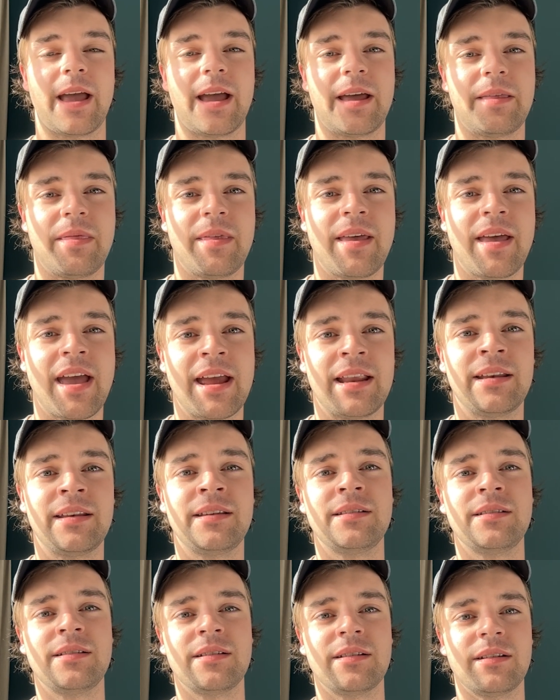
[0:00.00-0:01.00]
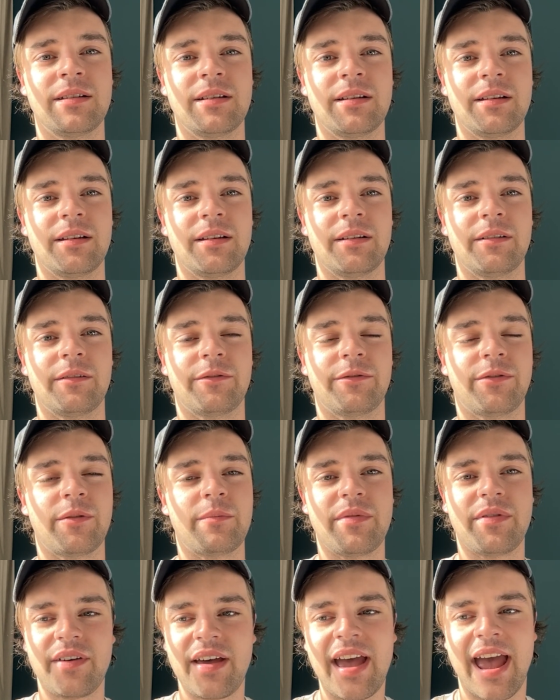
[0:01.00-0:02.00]
And then
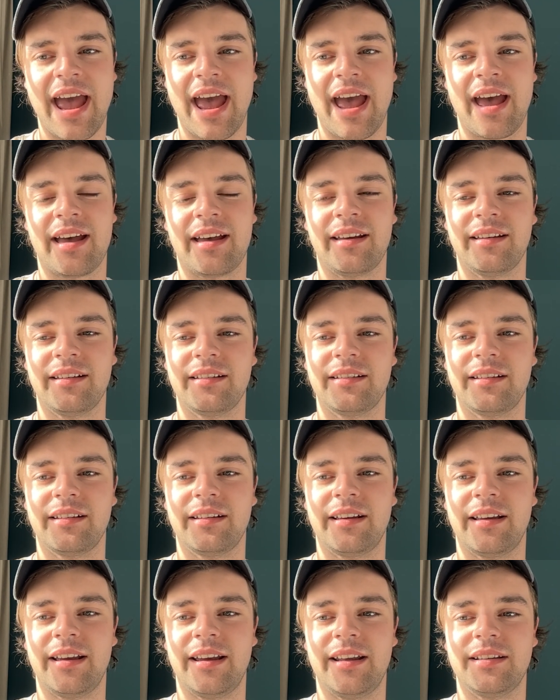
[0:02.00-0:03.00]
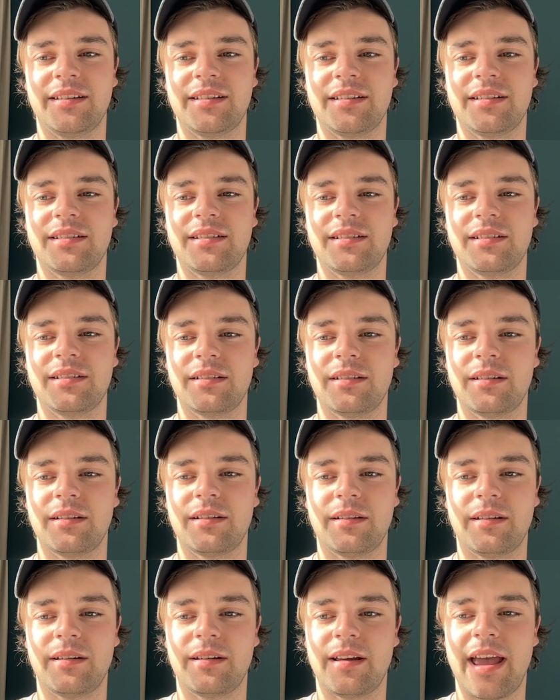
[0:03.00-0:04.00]
from there, it's
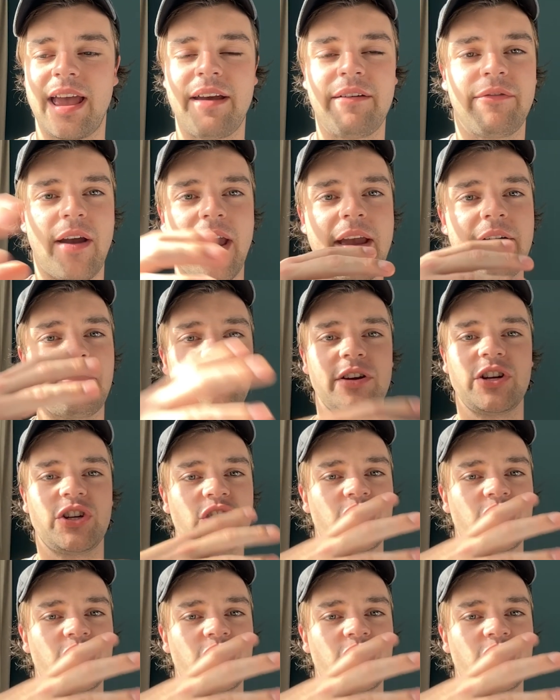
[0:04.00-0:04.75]
every